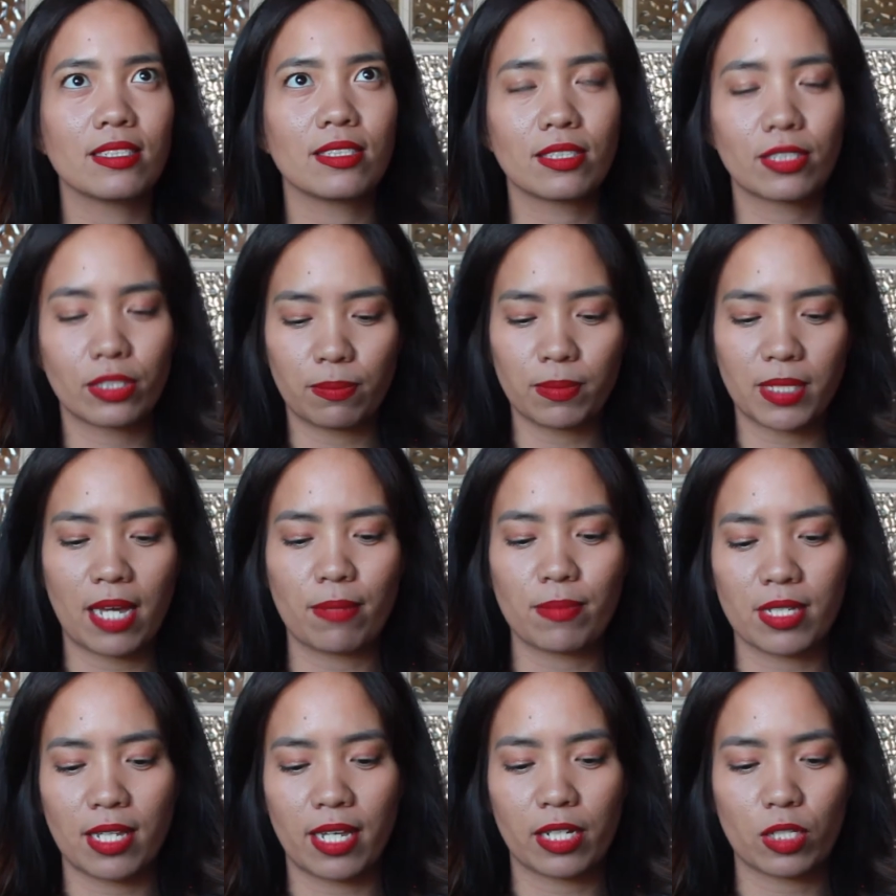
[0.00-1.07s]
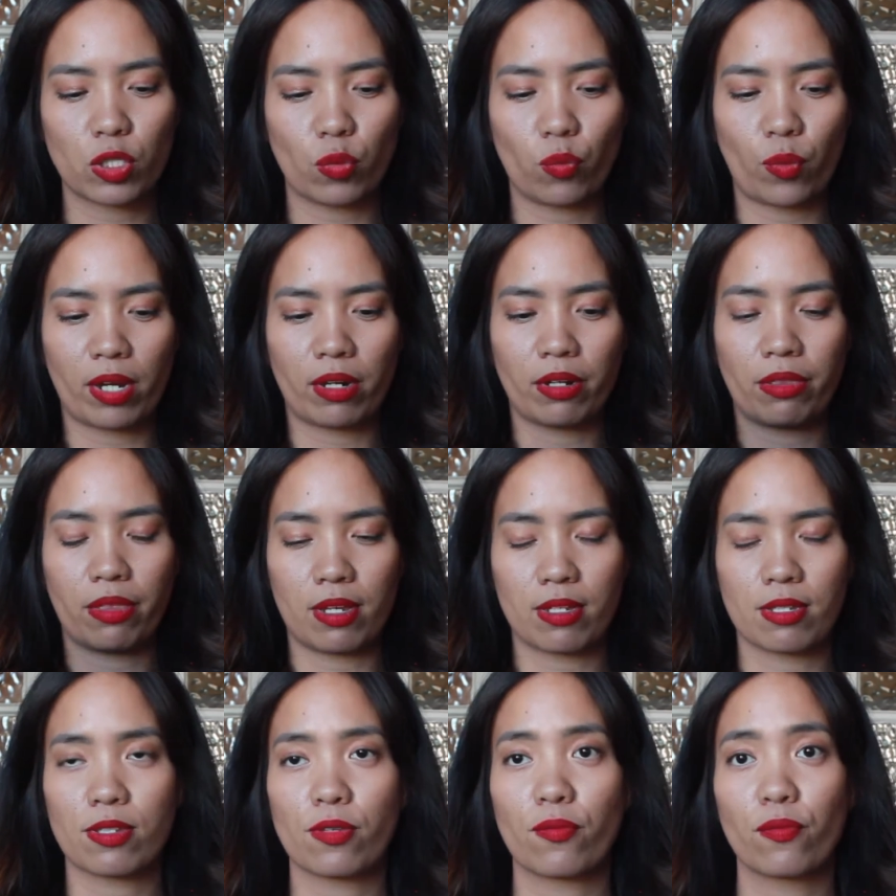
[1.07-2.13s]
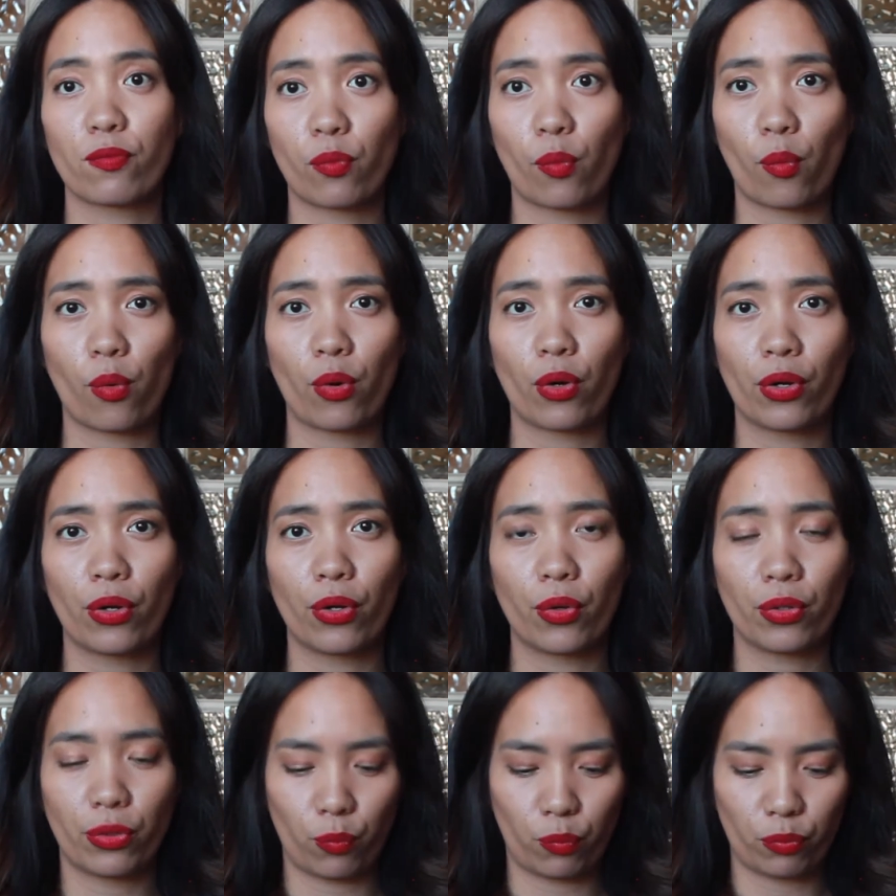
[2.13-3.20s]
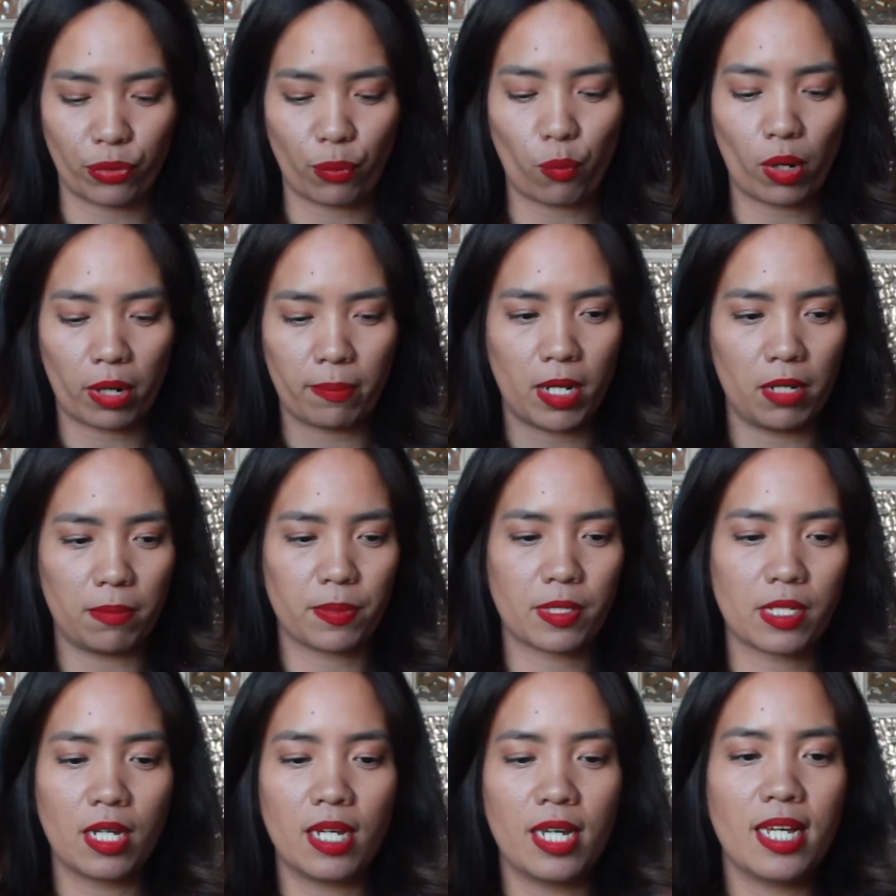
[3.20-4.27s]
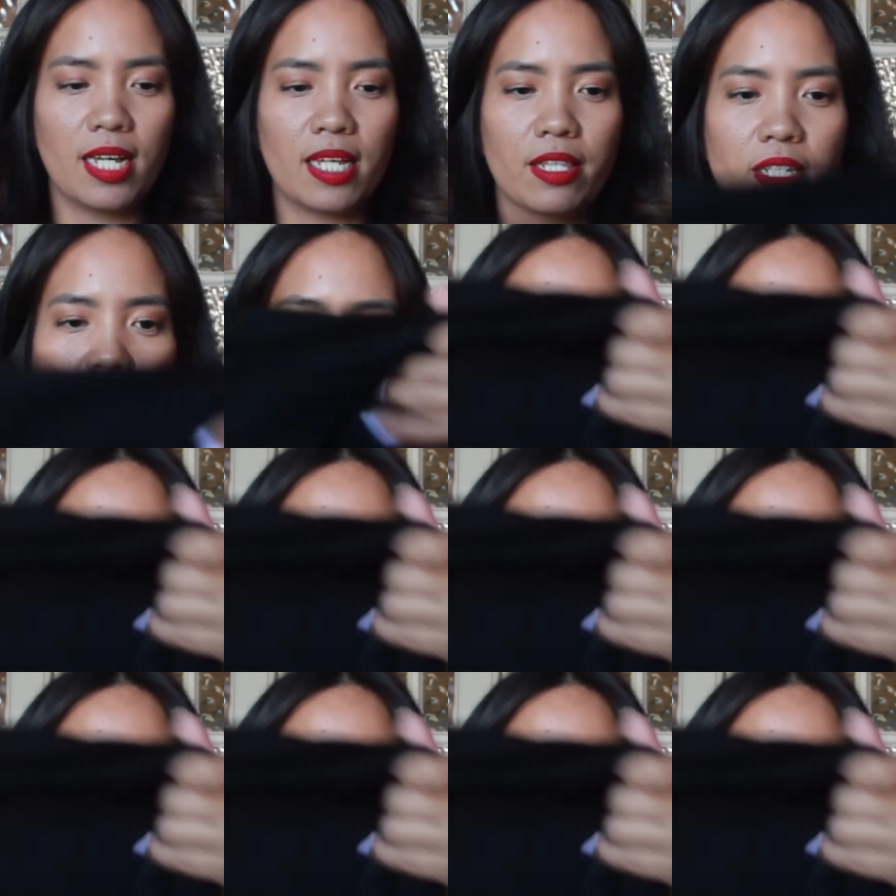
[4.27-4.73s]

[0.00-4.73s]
sometimes like to wear this for the warm-ups. This is